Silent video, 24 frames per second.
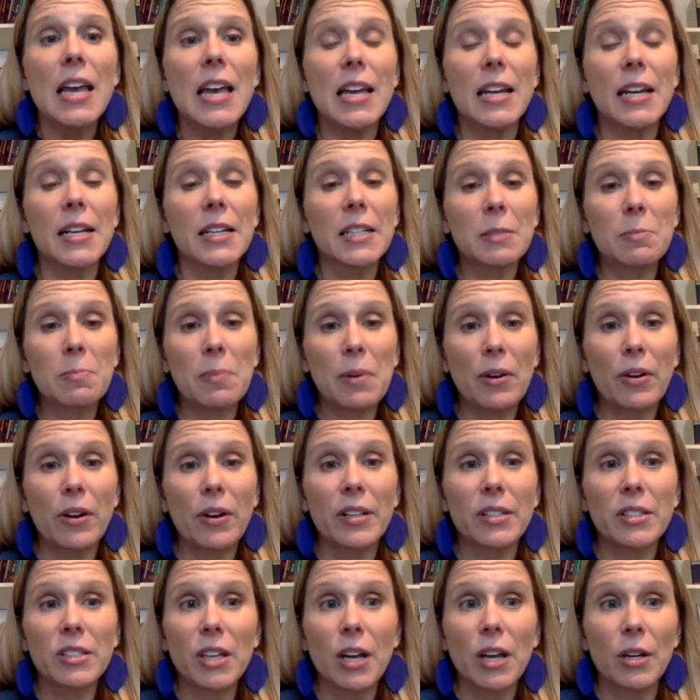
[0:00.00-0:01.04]
and
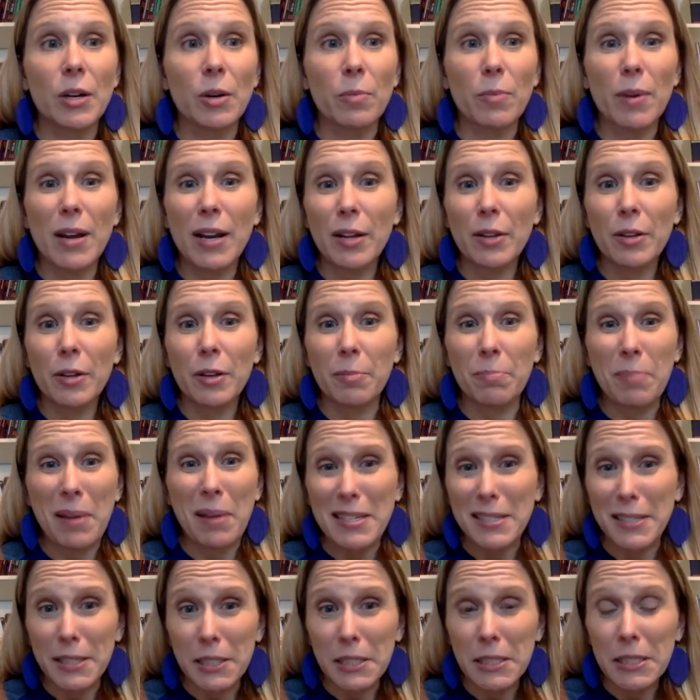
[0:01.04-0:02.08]
experience on a regular
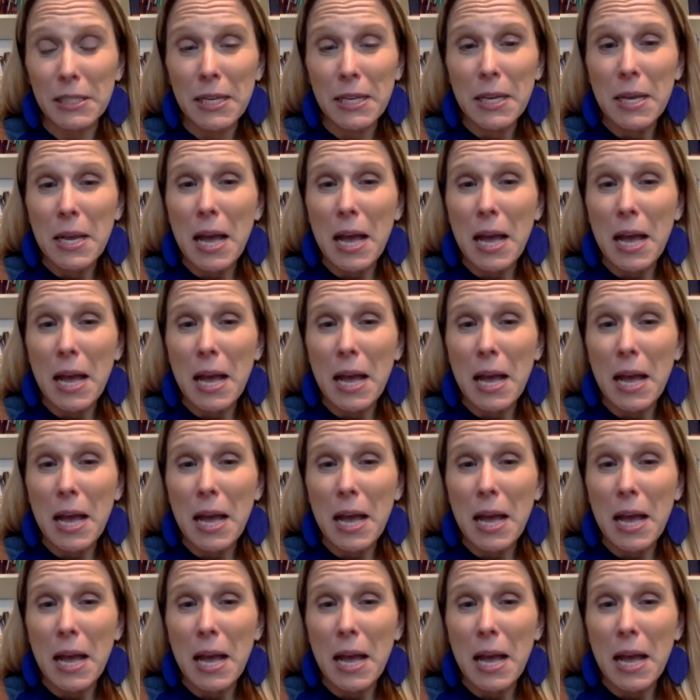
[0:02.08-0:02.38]
basis.